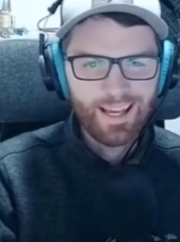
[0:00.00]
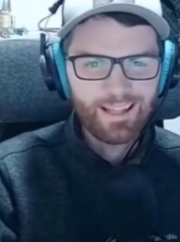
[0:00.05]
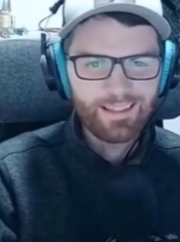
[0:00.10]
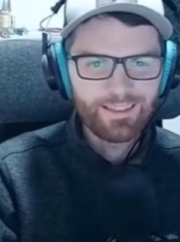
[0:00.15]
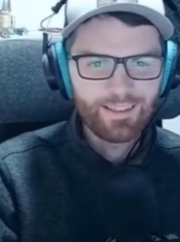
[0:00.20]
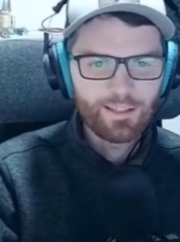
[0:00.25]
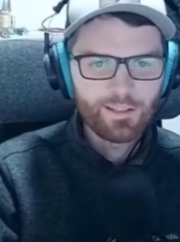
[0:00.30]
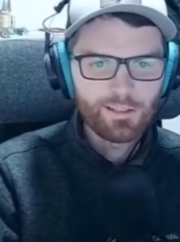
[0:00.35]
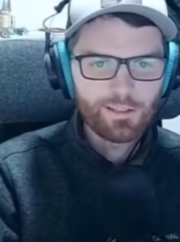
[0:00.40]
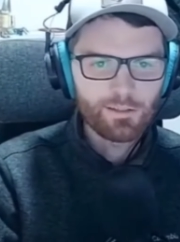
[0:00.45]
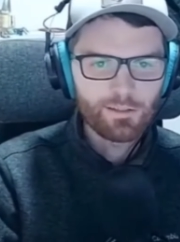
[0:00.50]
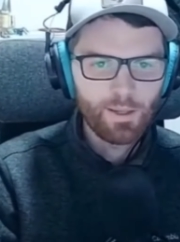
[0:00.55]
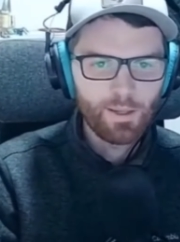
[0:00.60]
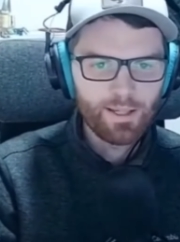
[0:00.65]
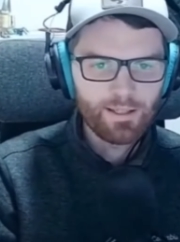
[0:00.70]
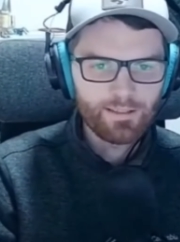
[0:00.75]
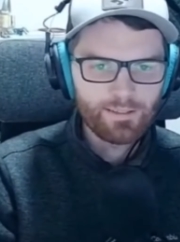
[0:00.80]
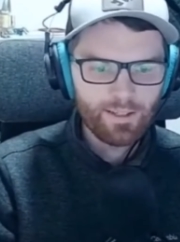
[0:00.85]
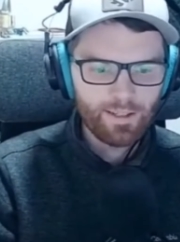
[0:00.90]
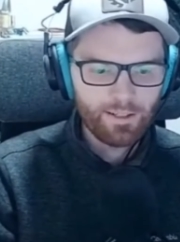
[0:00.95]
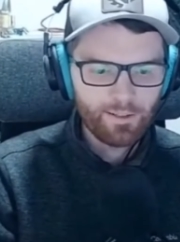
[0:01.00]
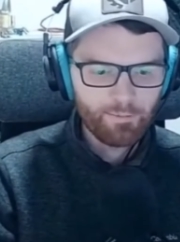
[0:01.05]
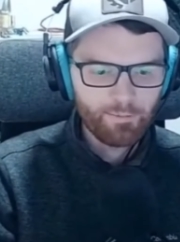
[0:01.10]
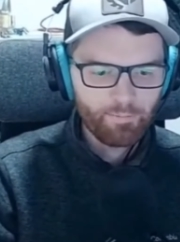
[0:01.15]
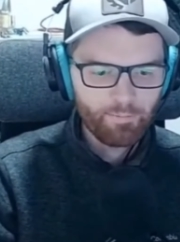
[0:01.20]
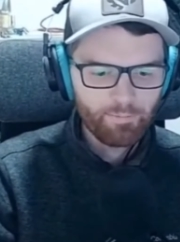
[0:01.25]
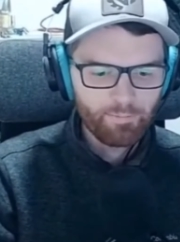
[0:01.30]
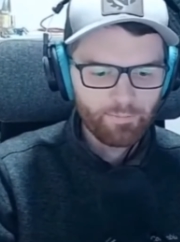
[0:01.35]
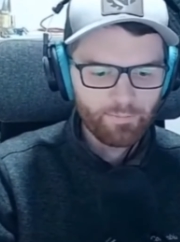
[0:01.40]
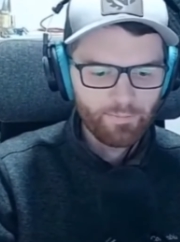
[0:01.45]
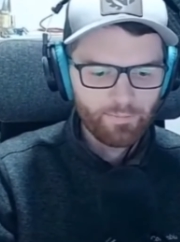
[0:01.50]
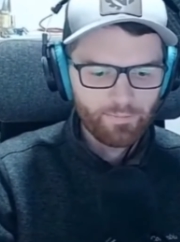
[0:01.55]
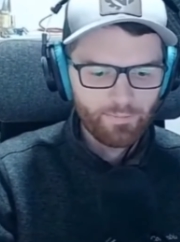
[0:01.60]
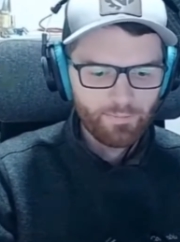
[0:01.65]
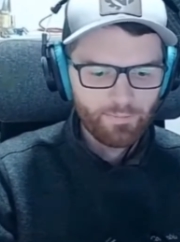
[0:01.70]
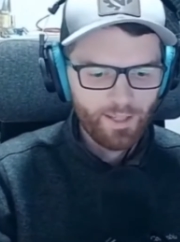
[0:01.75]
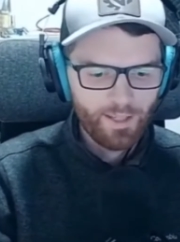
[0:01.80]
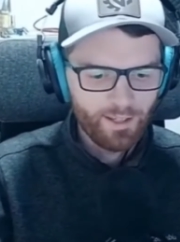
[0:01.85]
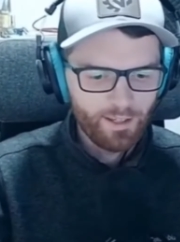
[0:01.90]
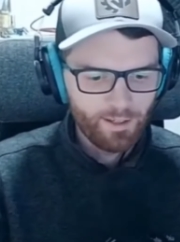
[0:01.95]
1/8-inch spacing.
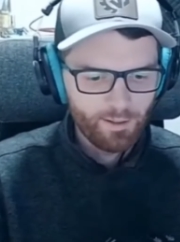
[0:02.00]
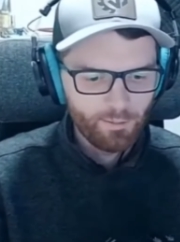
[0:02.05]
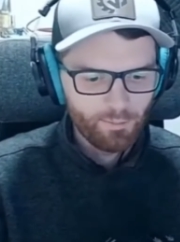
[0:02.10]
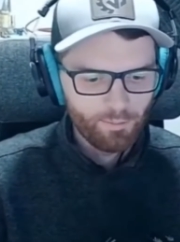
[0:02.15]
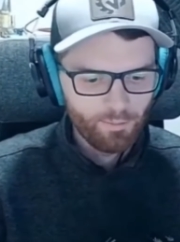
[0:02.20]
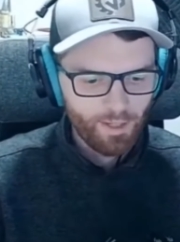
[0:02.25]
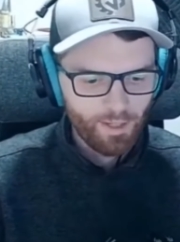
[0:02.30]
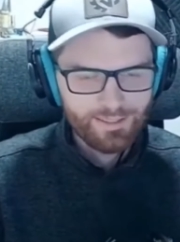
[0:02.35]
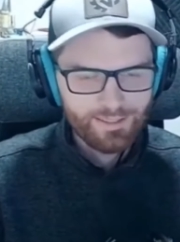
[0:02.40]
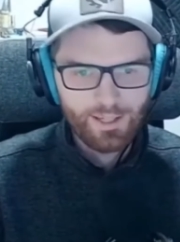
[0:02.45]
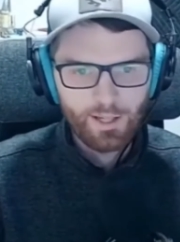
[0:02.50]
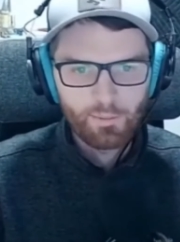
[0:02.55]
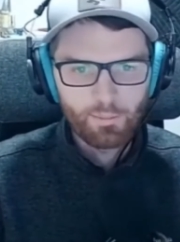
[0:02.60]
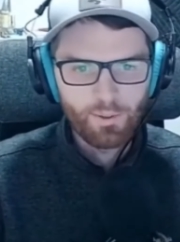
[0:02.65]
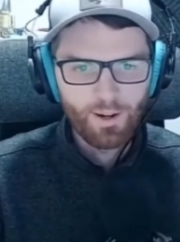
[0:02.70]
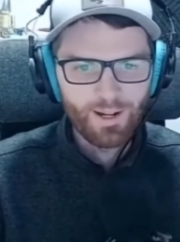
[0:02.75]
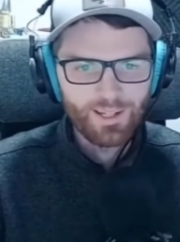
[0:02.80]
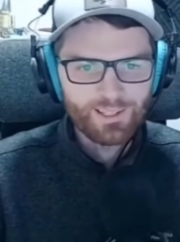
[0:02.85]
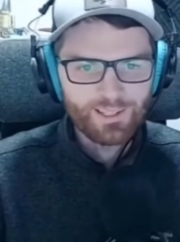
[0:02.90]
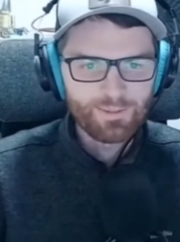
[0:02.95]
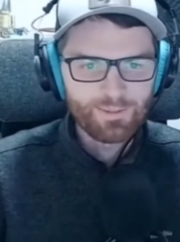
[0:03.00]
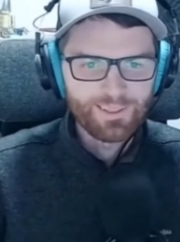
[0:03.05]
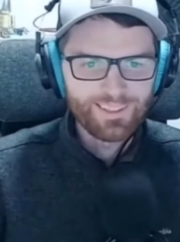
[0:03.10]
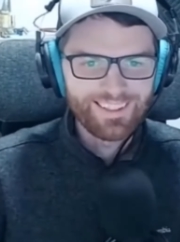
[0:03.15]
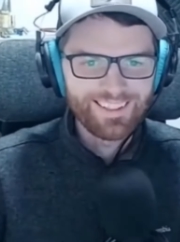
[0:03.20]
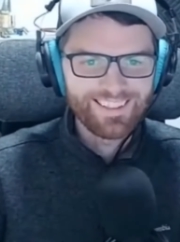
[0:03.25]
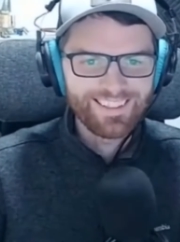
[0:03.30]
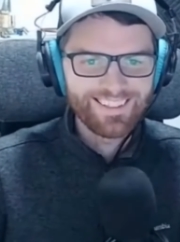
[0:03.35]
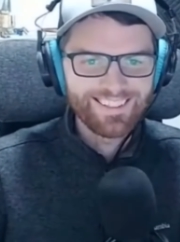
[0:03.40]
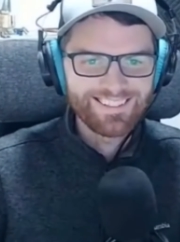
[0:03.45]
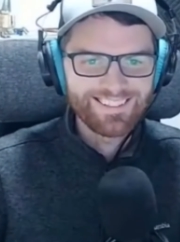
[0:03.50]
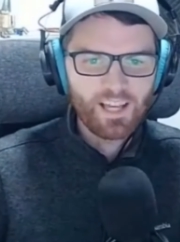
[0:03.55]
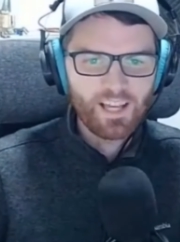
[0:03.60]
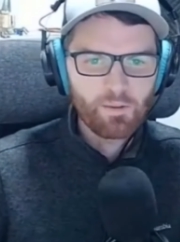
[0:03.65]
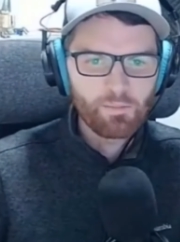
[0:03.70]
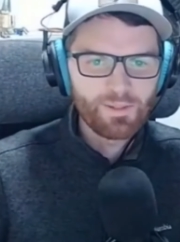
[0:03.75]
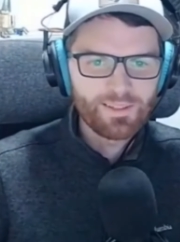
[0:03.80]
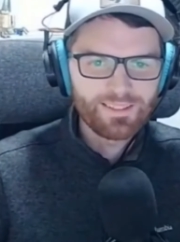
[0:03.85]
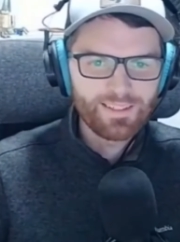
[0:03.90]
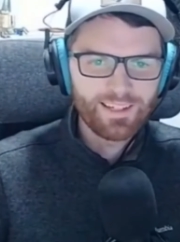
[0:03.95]
I say approximately because
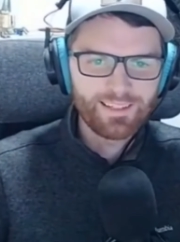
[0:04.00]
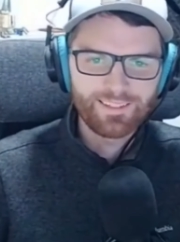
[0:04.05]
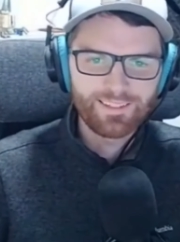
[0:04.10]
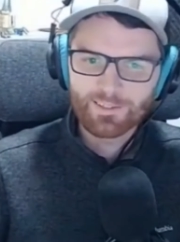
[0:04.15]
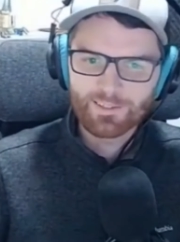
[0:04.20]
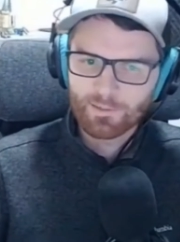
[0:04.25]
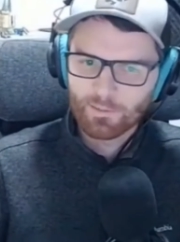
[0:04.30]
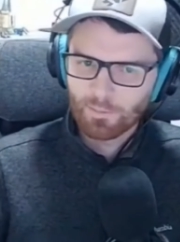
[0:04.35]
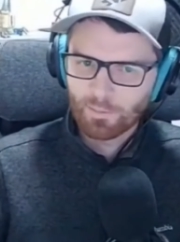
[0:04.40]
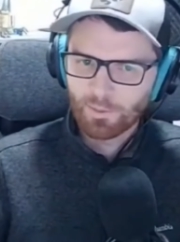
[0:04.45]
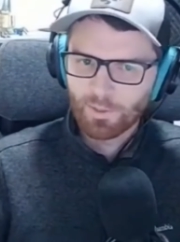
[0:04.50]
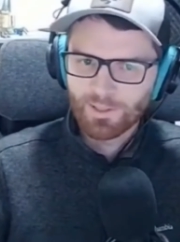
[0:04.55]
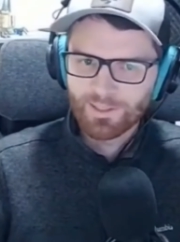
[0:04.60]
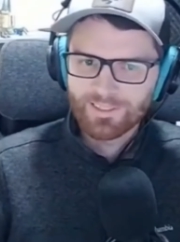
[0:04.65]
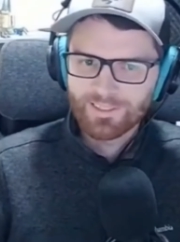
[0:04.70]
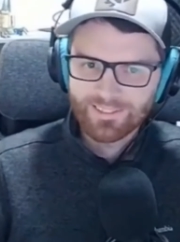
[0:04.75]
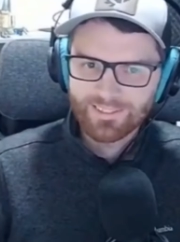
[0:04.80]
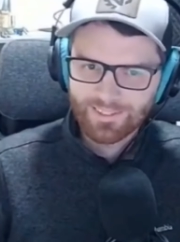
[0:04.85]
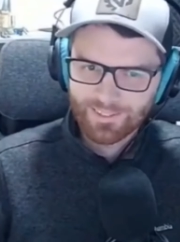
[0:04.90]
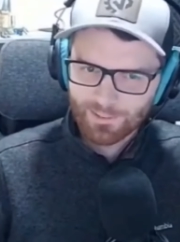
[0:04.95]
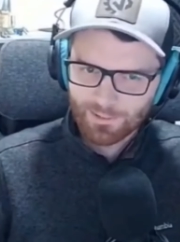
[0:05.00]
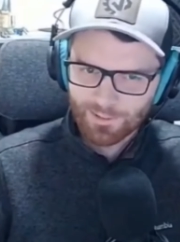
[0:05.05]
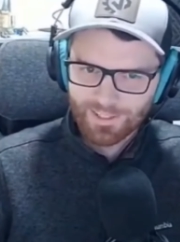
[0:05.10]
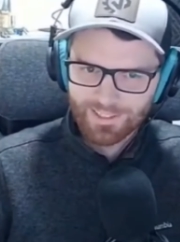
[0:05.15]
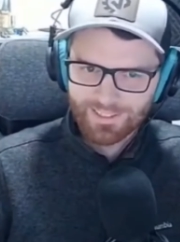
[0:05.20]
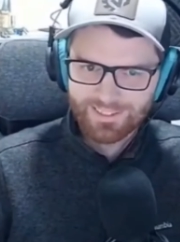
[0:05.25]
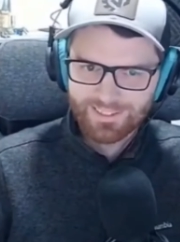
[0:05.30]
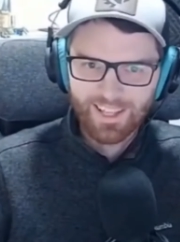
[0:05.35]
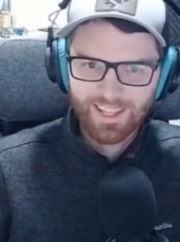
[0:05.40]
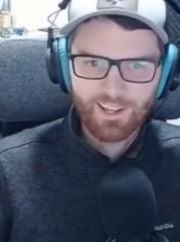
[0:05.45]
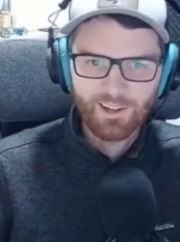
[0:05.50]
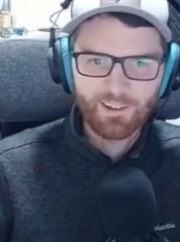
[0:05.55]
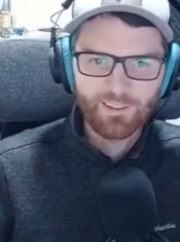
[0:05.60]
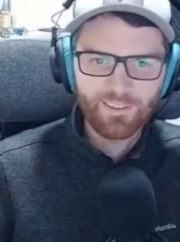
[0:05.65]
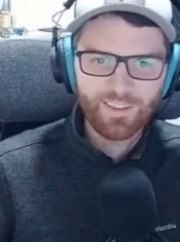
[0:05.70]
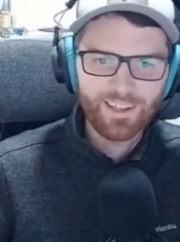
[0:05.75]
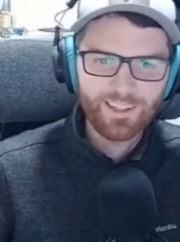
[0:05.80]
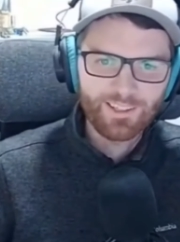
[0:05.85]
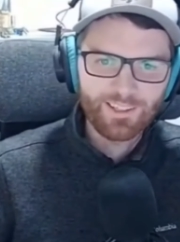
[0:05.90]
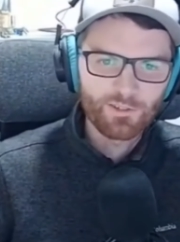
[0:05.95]
Amazon doesn't print to the scale
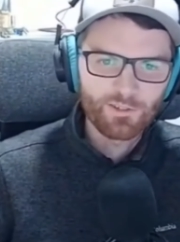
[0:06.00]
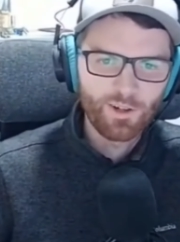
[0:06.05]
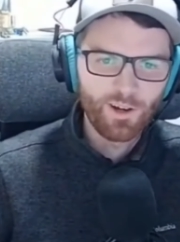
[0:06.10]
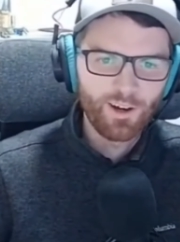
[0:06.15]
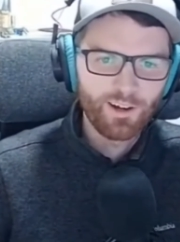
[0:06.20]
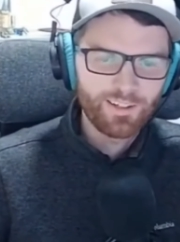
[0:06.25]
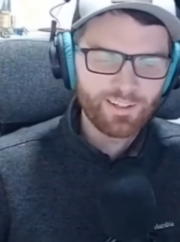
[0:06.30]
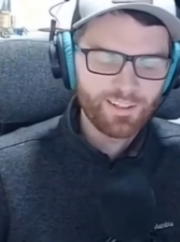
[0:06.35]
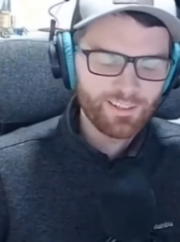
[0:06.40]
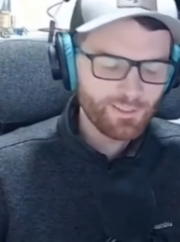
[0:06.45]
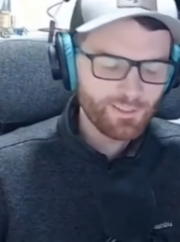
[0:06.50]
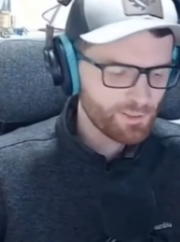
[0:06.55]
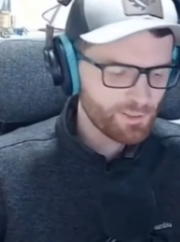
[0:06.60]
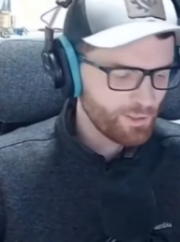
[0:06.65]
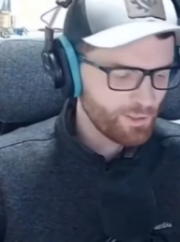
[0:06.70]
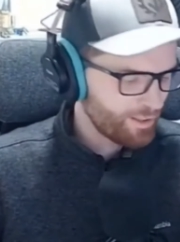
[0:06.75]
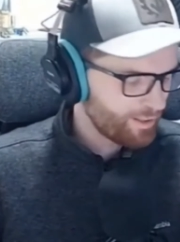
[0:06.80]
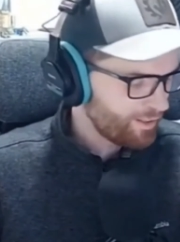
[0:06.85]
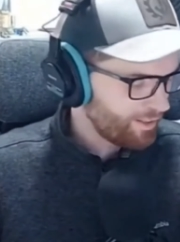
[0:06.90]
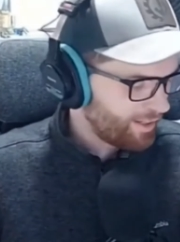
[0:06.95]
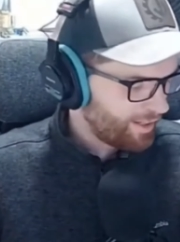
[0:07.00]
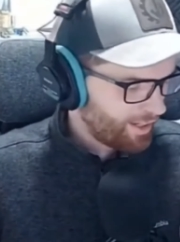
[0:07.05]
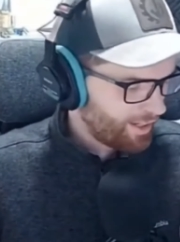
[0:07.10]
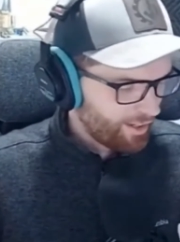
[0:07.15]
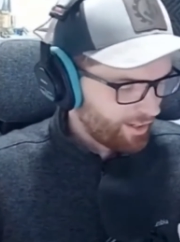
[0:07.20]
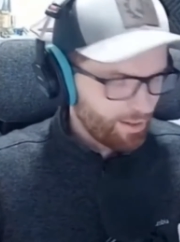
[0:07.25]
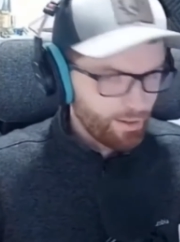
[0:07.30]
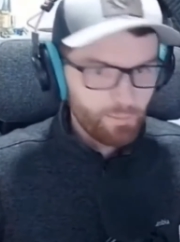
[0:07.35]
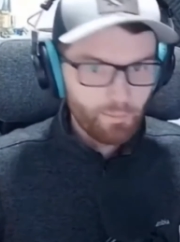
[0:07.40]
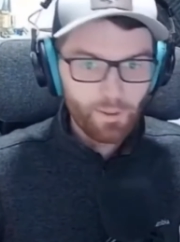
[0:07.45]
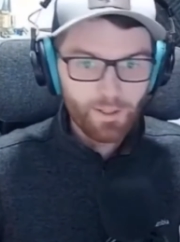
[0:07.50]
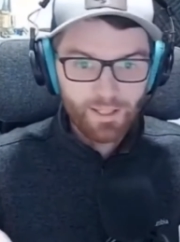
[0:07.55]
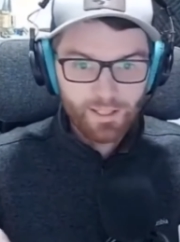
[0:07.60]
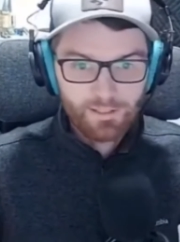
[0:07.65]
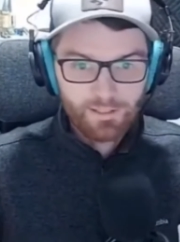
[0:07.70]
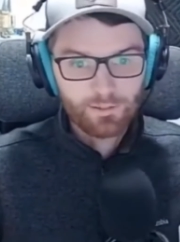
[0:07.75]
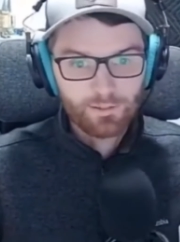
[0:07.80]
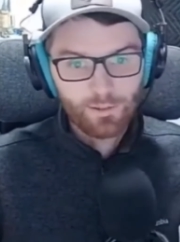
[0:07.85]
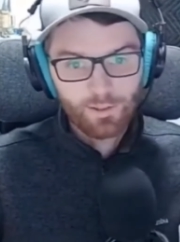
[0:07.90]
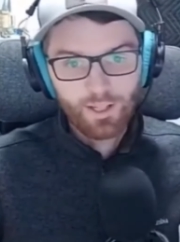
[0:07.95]
that you draw it in Illustrator, but
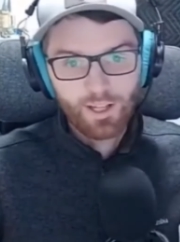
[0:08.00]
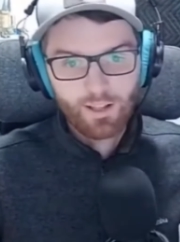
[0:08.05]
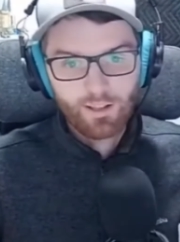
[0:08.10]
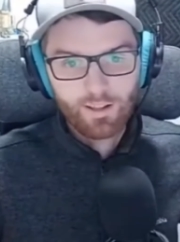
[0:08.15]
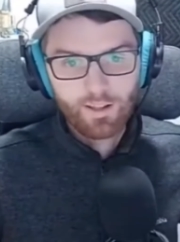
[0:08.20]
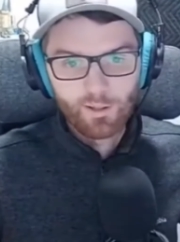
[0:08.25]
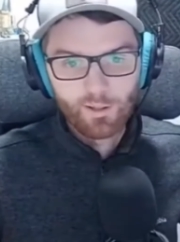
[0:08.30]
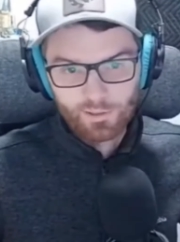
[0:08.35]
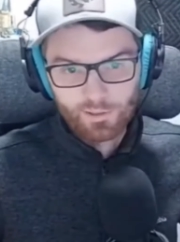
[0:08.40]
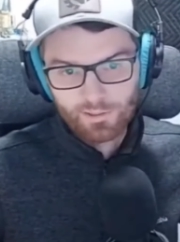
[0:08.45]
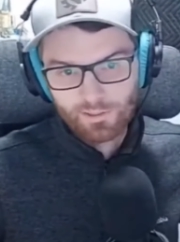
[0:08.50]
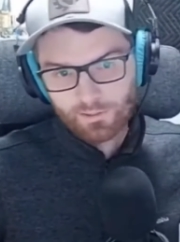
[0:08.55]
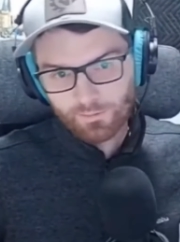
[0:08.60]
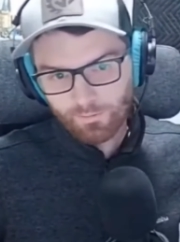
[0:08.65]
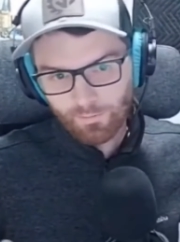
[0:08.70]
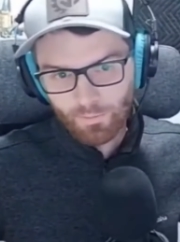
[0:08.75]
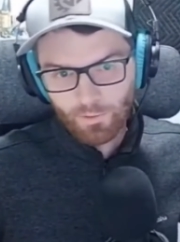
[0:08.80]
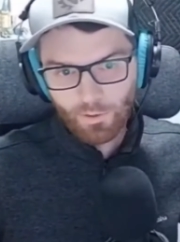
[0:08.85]
it's really close.